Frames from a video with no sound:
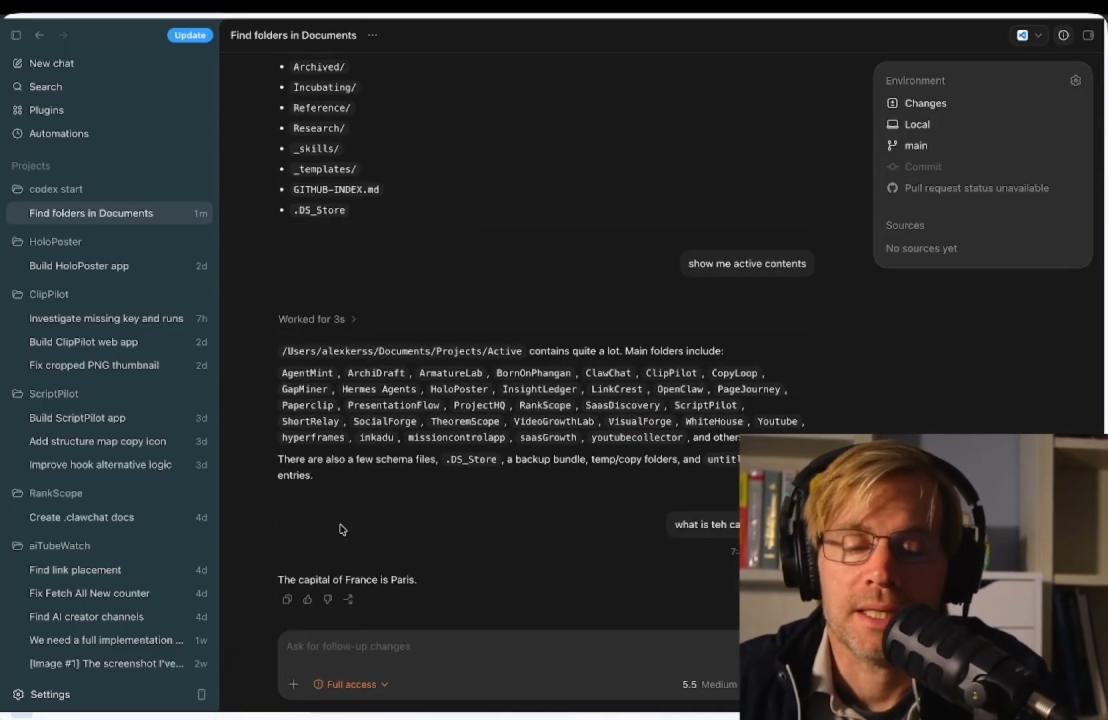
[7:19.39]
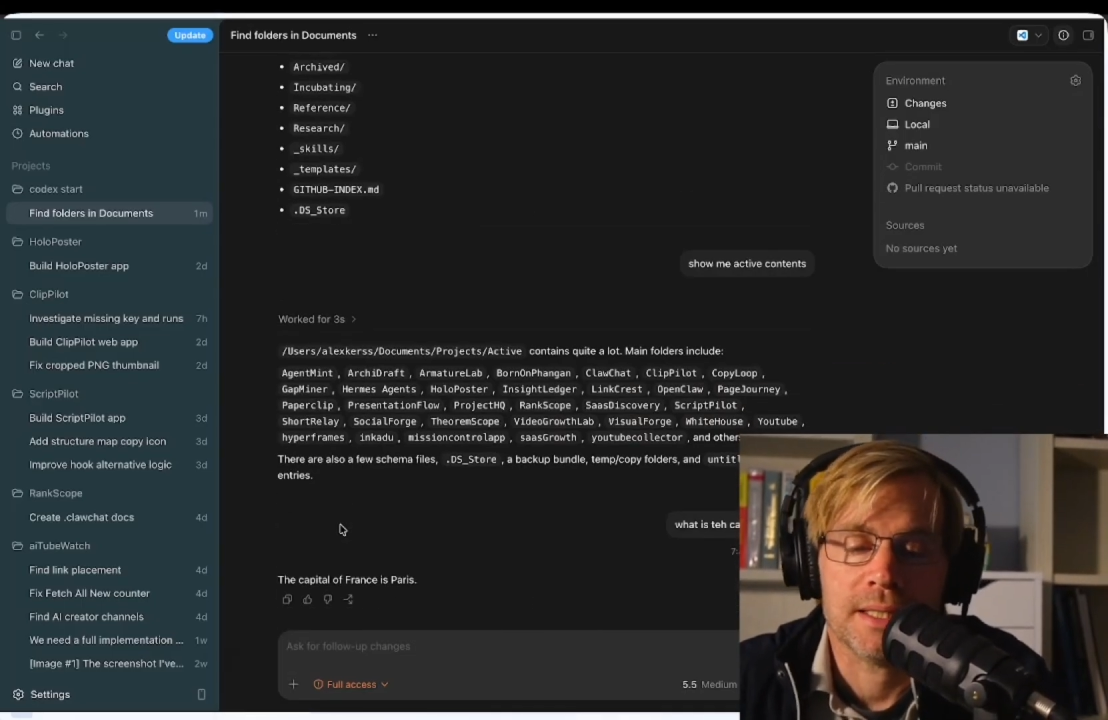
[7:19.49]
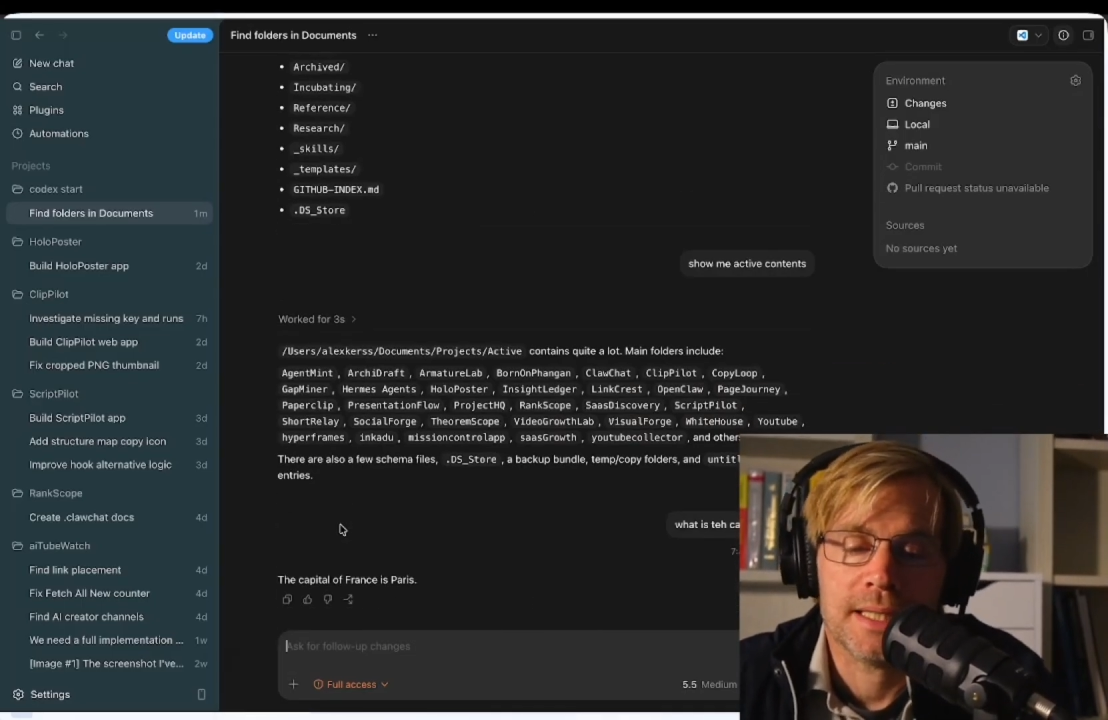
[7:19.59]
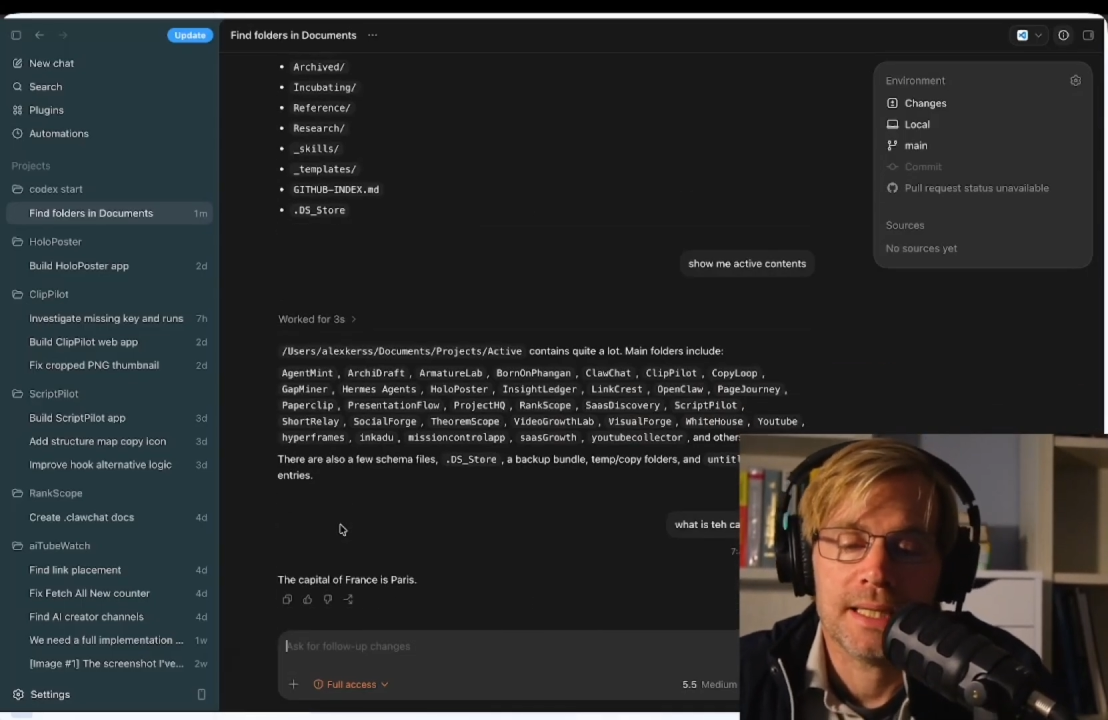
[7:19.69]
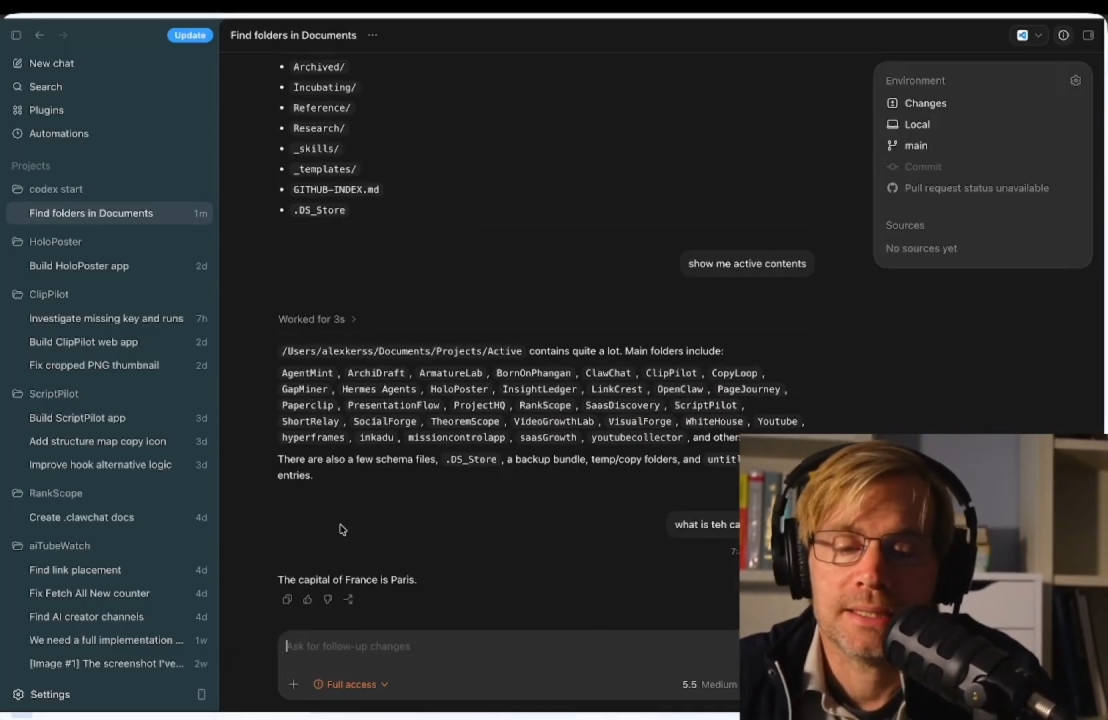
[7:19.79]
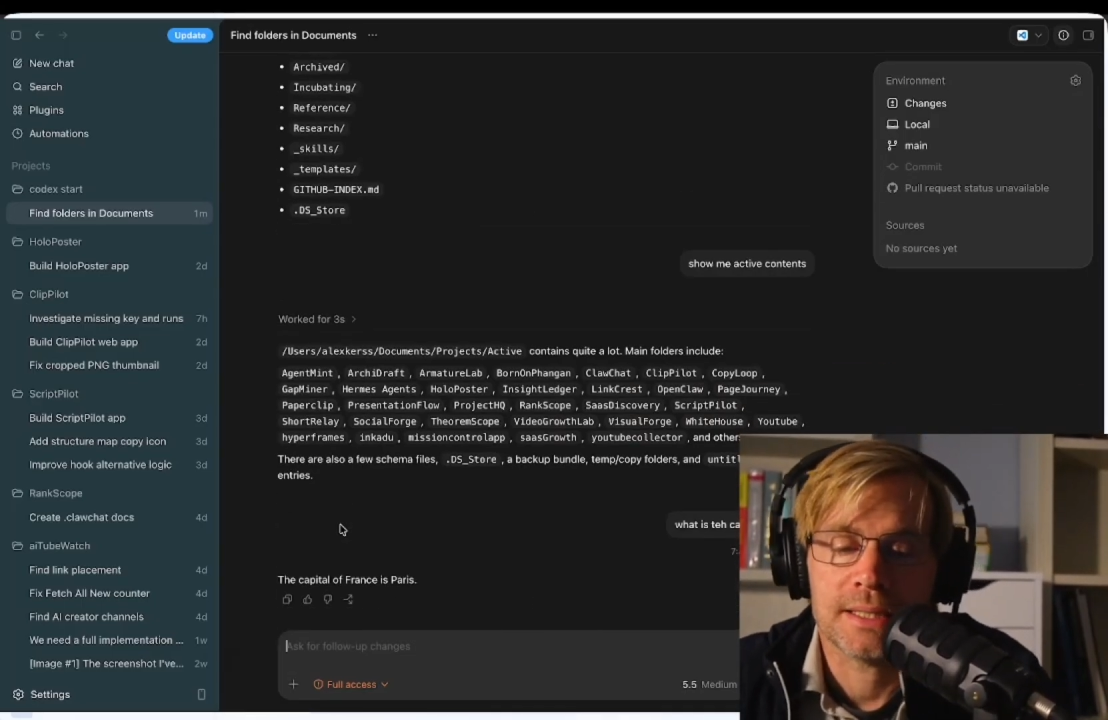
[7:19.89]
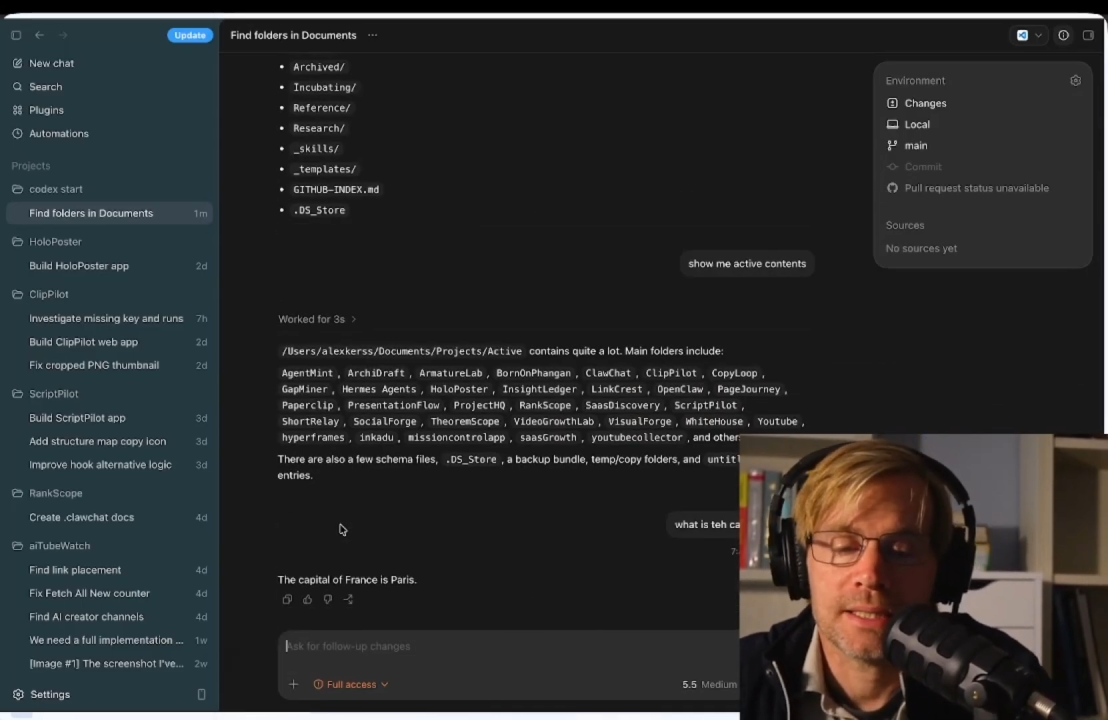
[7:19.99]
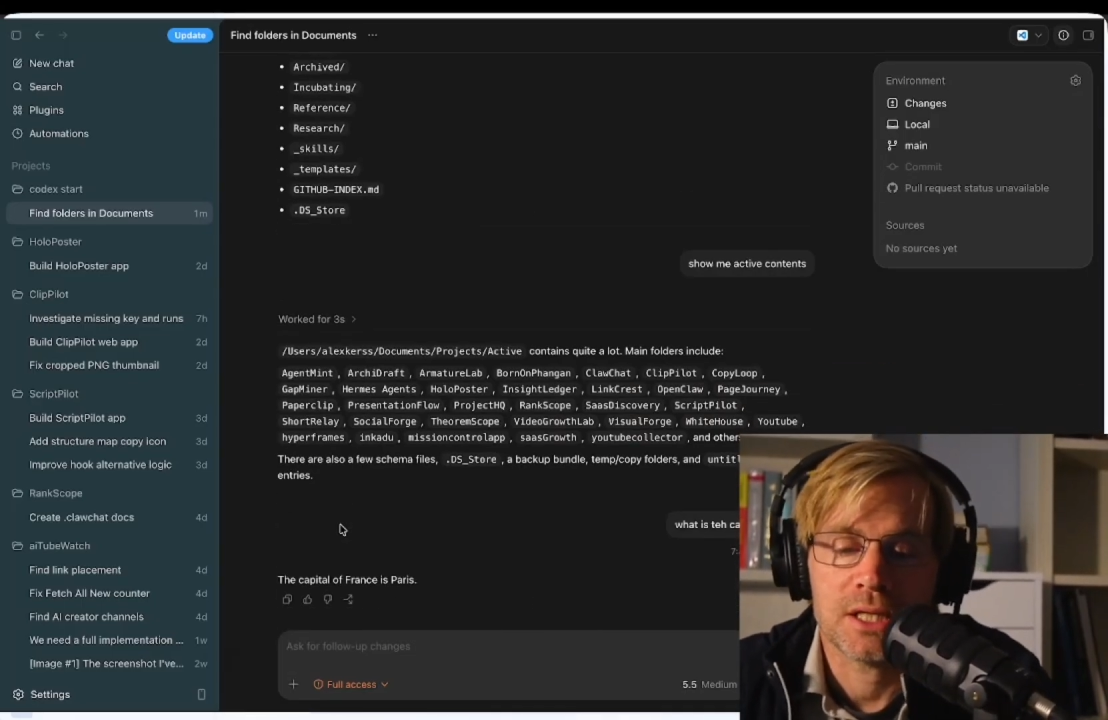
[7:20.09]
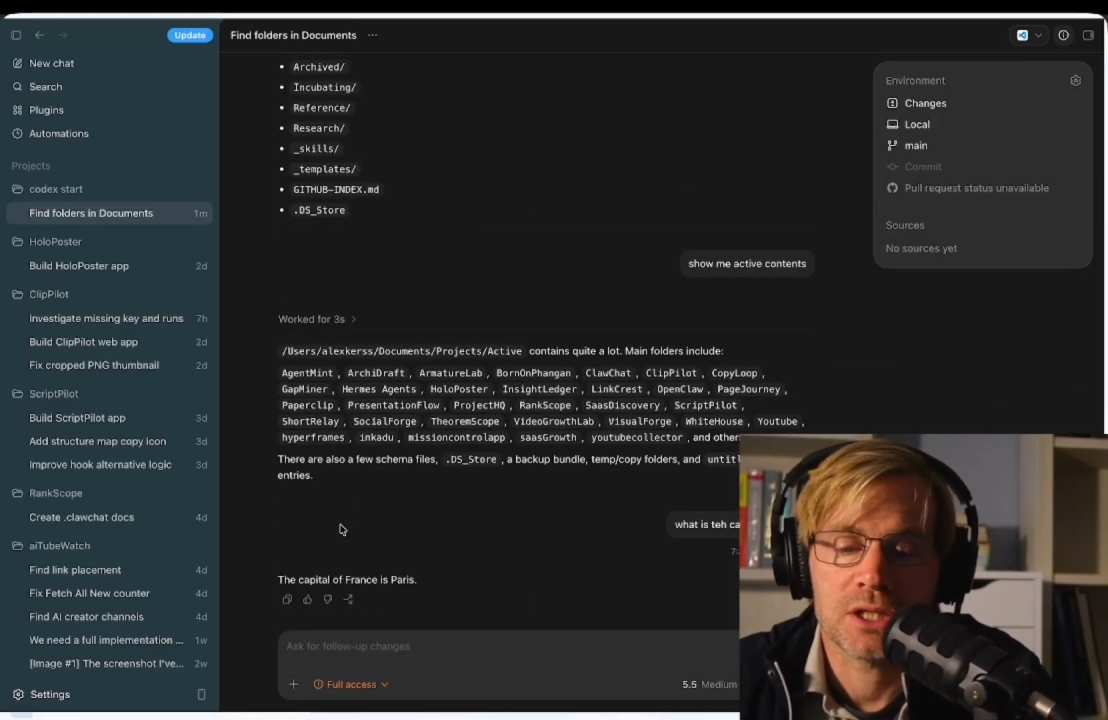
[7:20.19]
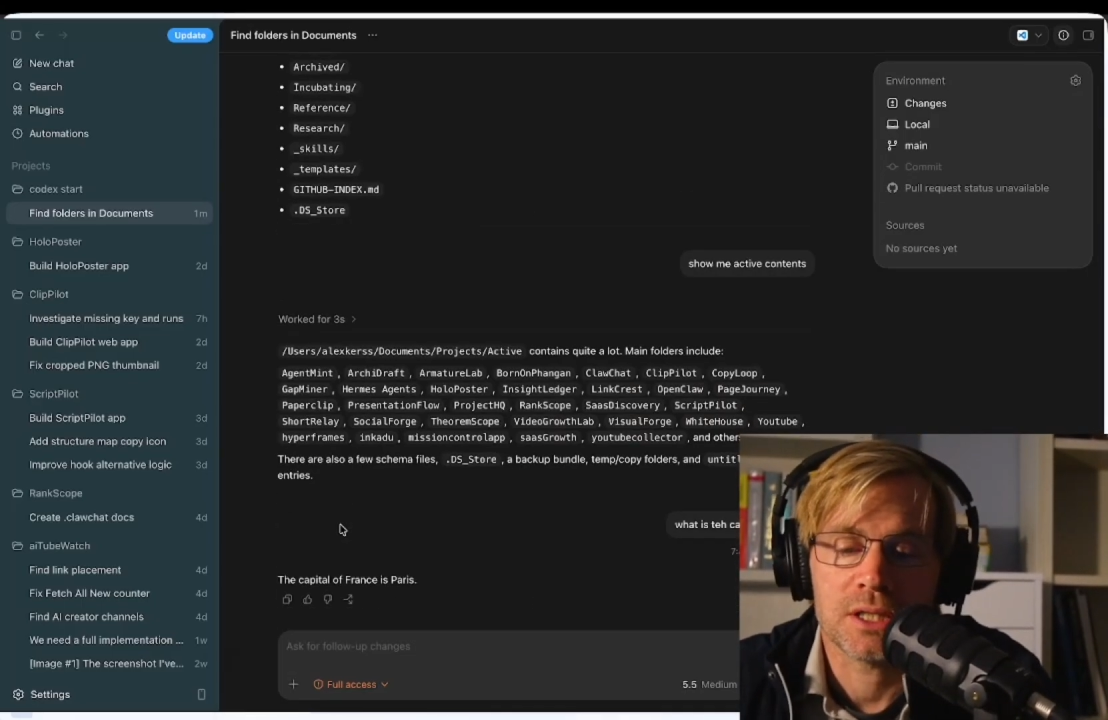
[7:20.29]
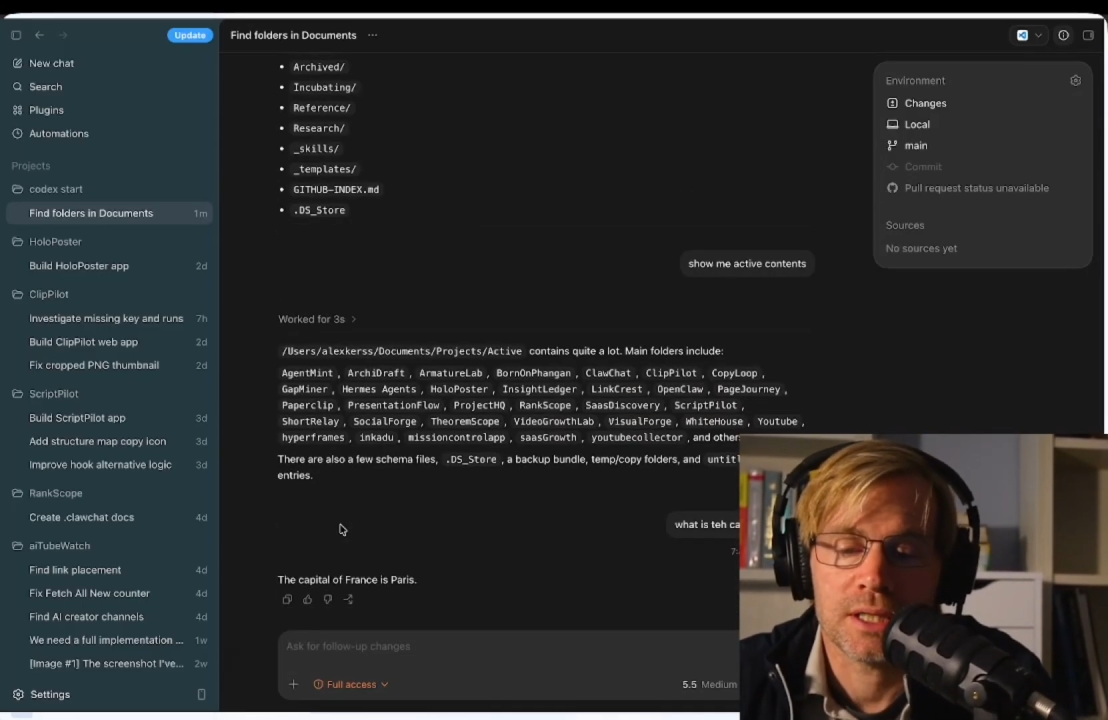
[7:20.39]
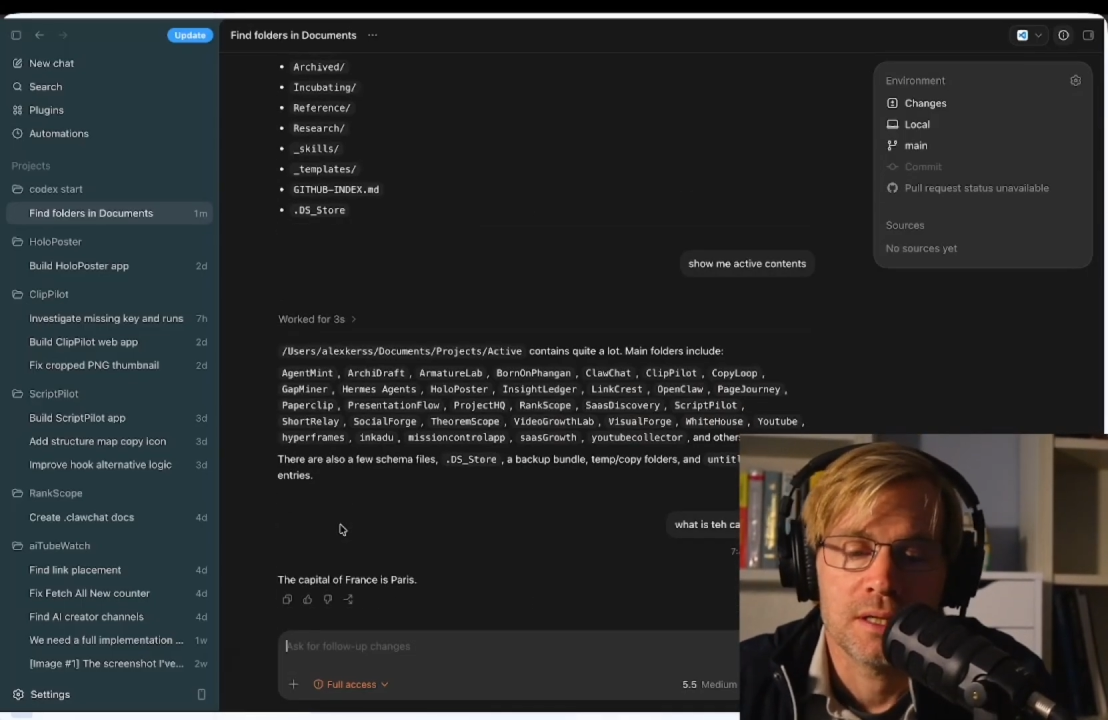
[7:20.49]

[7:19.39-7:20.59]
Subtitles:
It's essentially